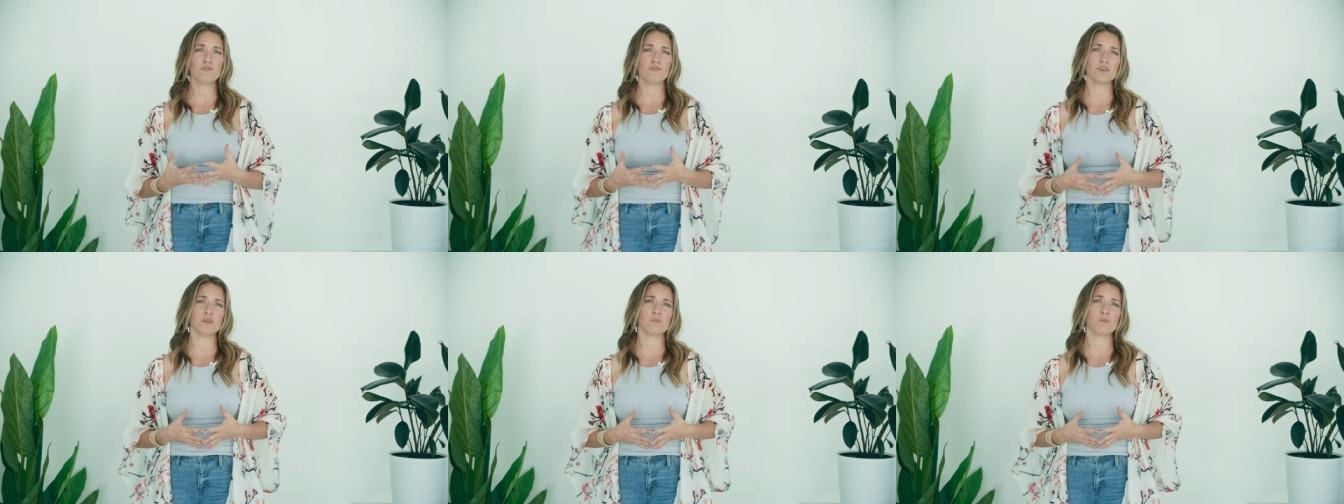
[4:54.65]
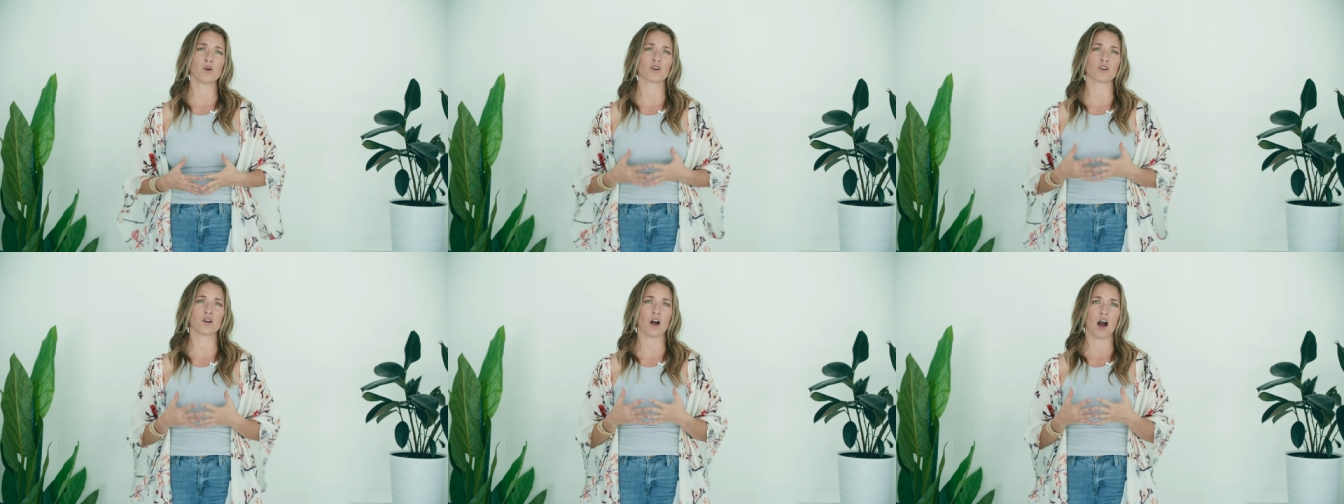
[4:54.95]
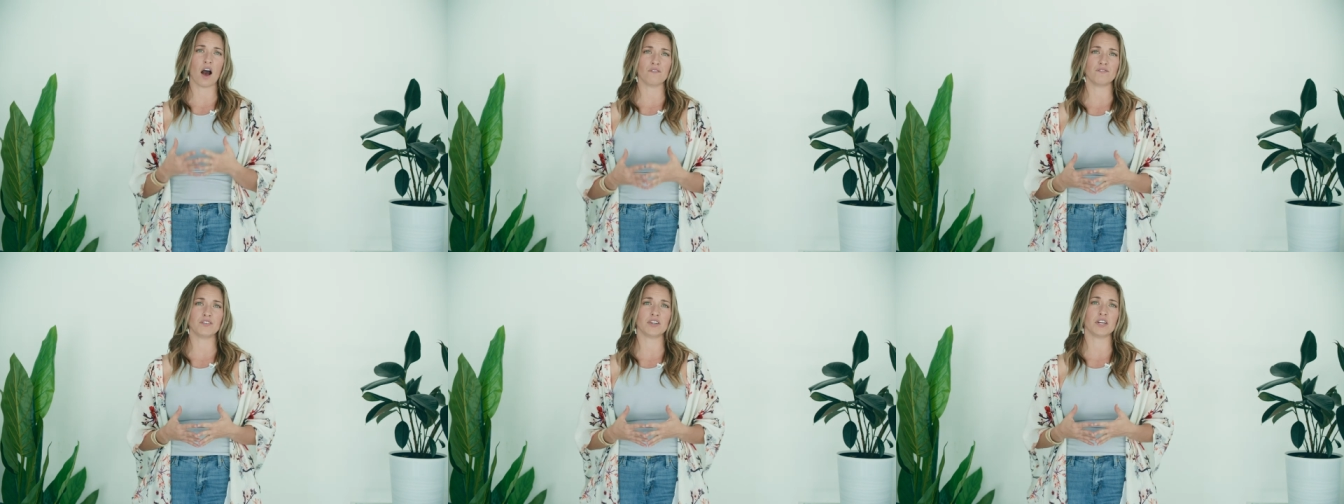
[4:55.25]
feel more
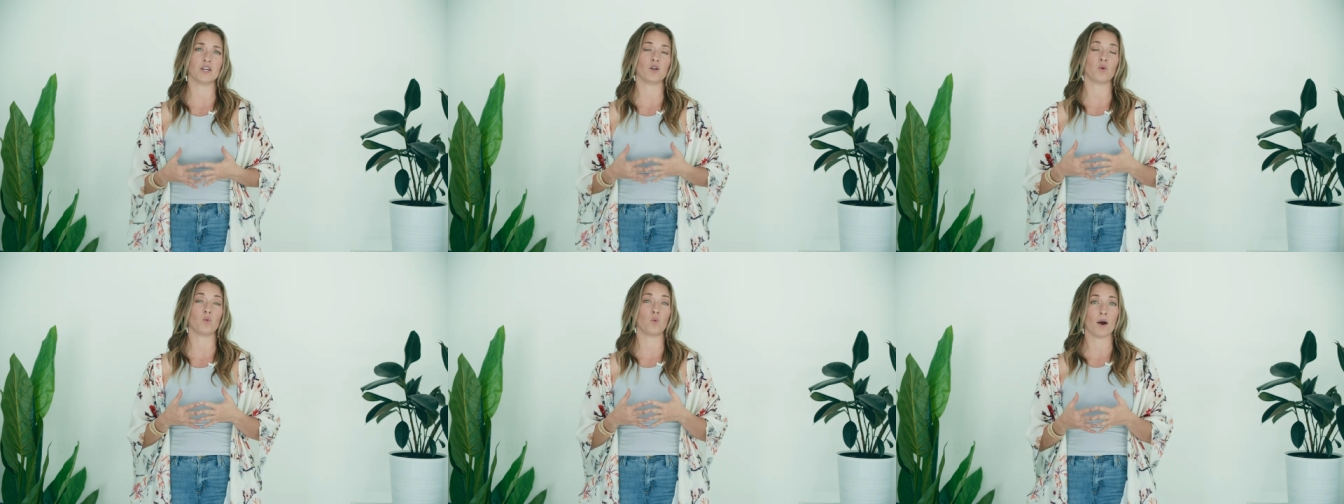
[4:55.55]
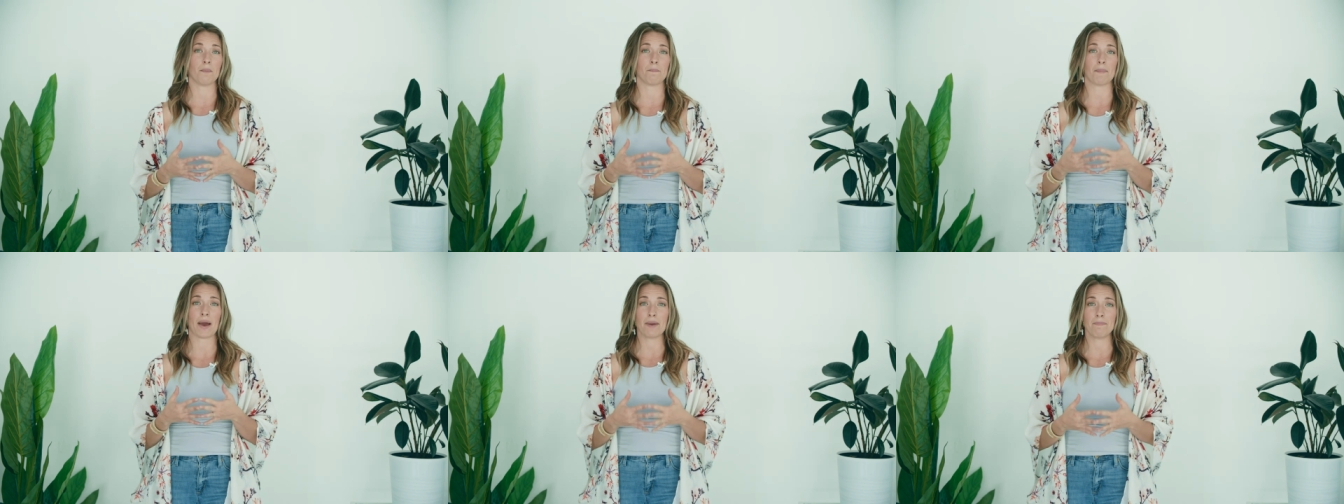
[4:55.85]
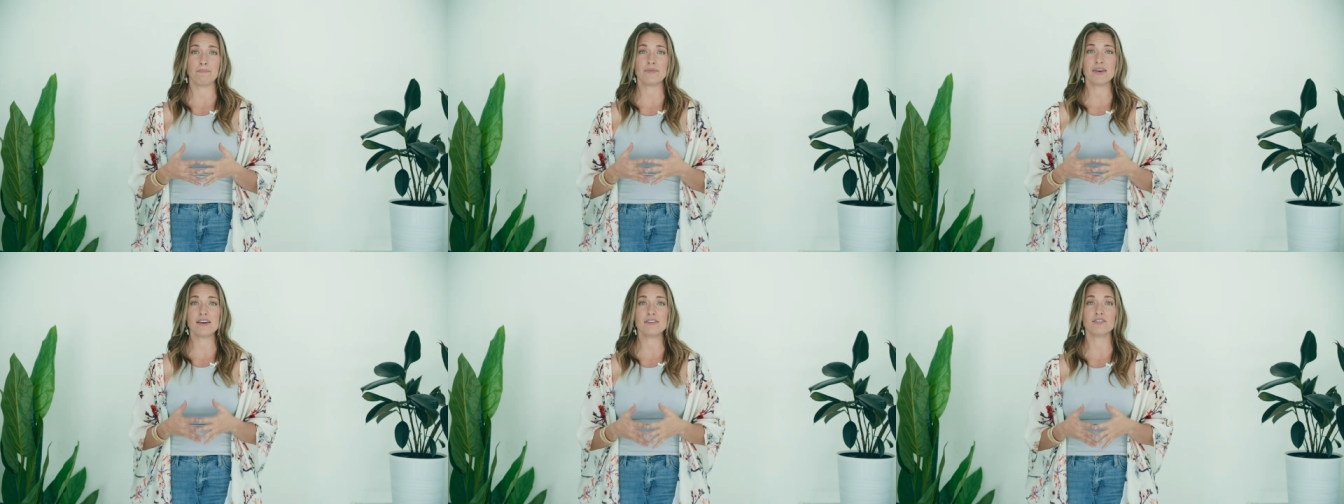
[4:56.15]
confident in what
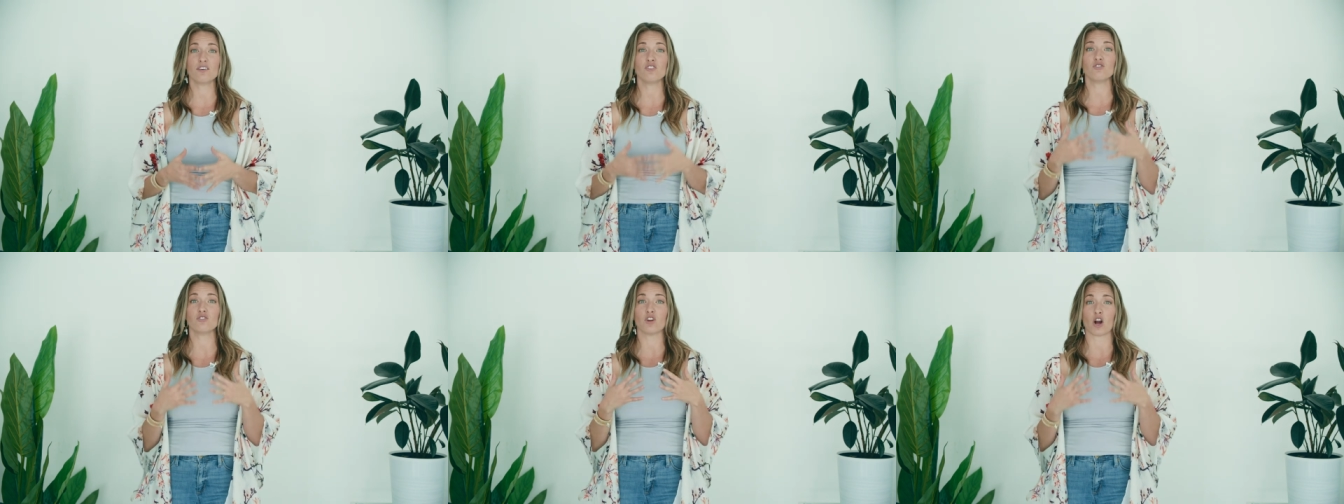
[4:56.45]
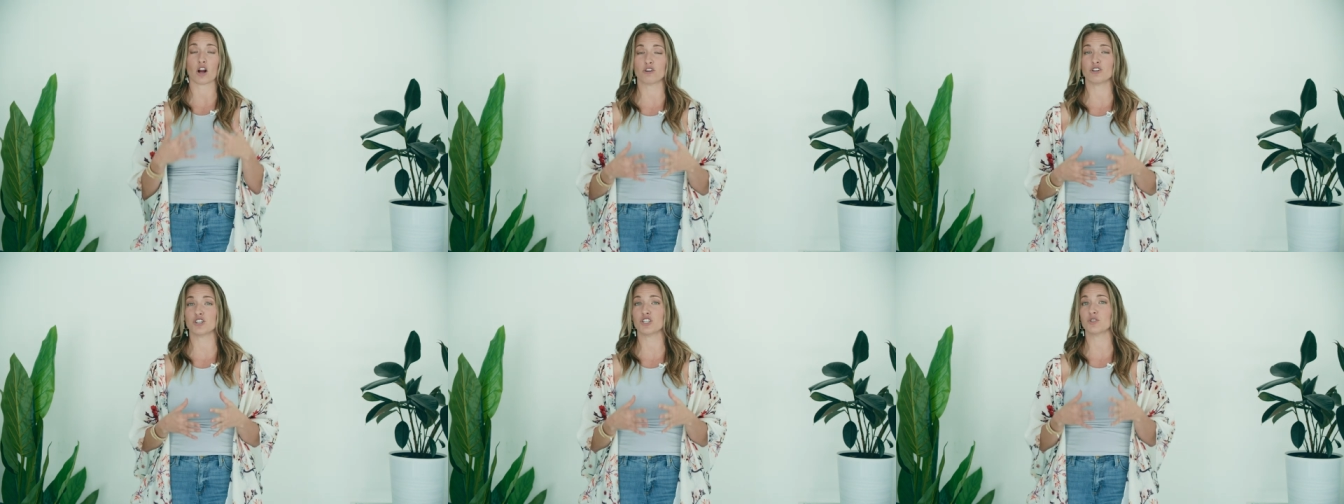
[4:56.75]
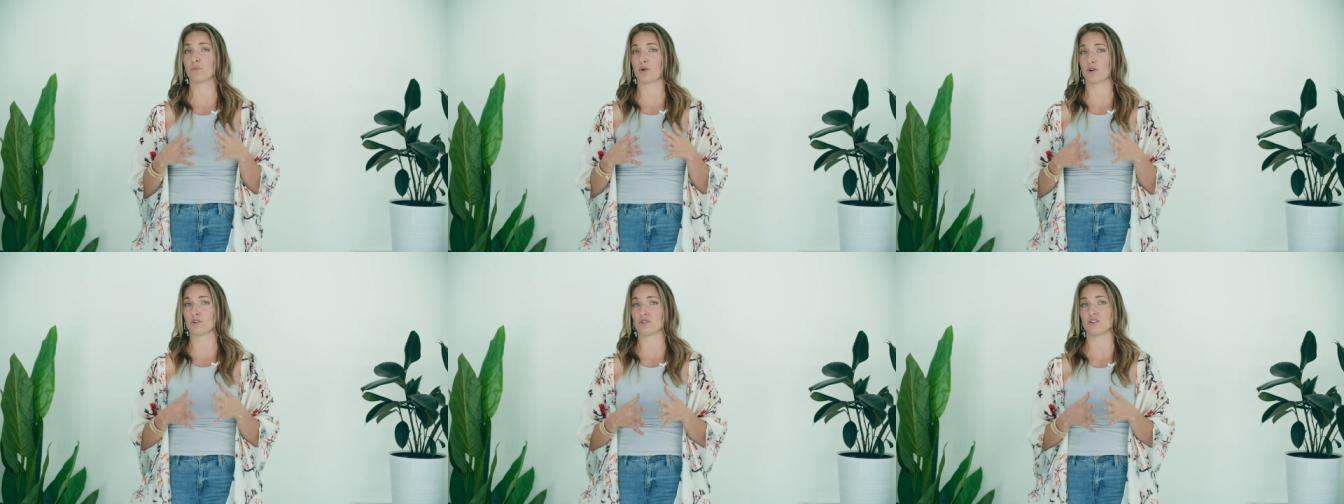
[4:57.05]
might be the
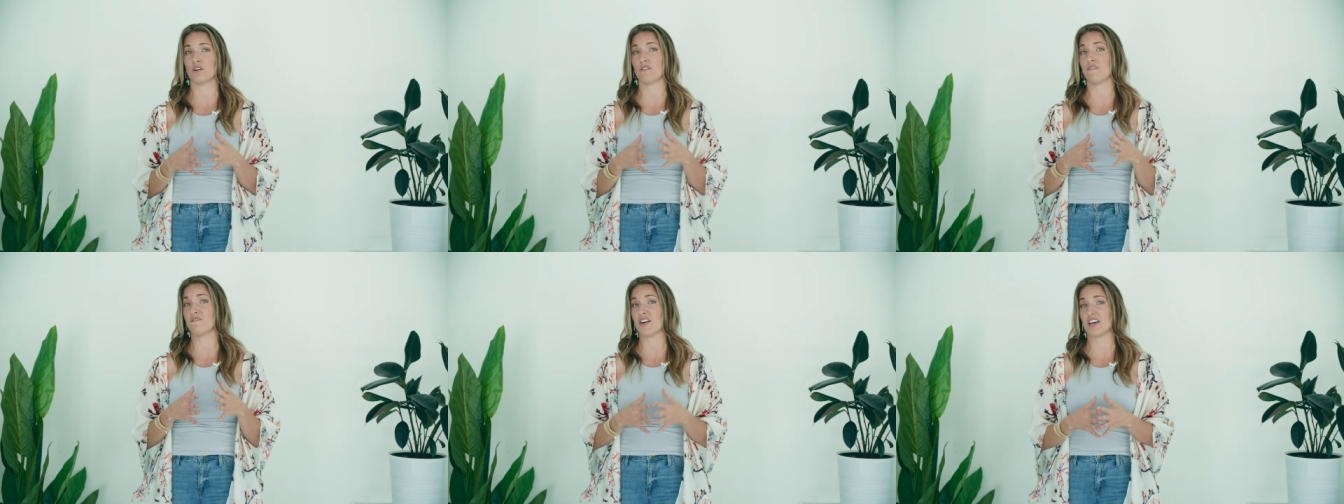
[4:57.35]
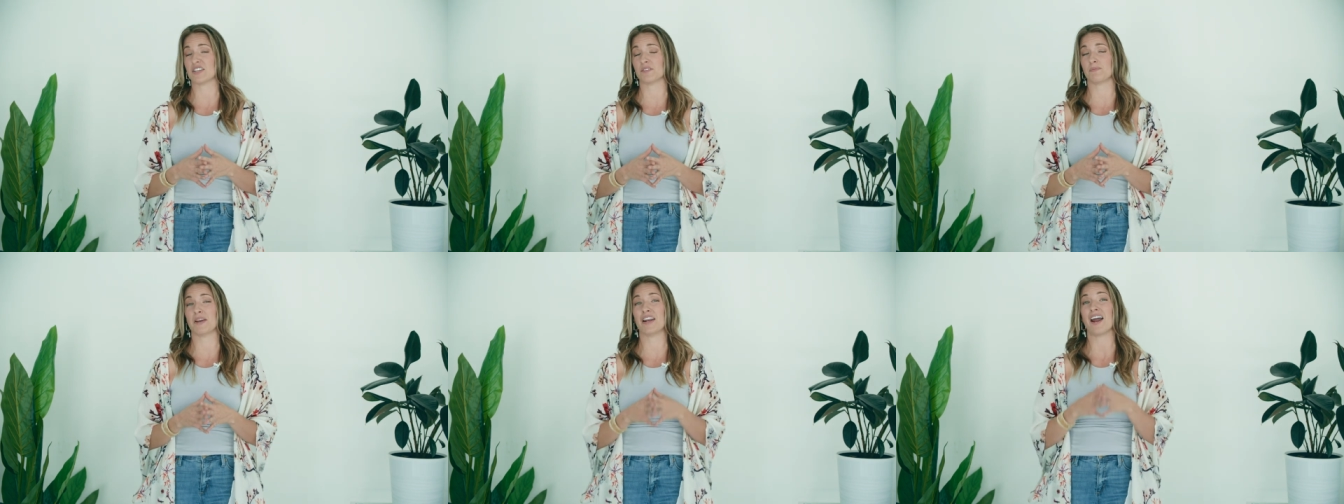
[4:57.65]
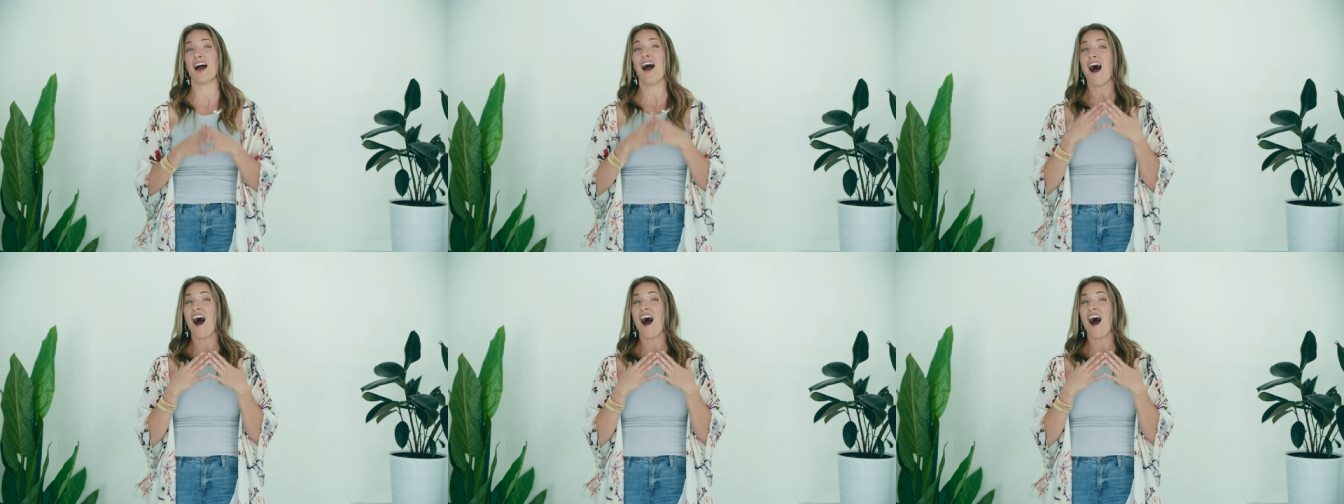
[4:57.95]
largest personal investment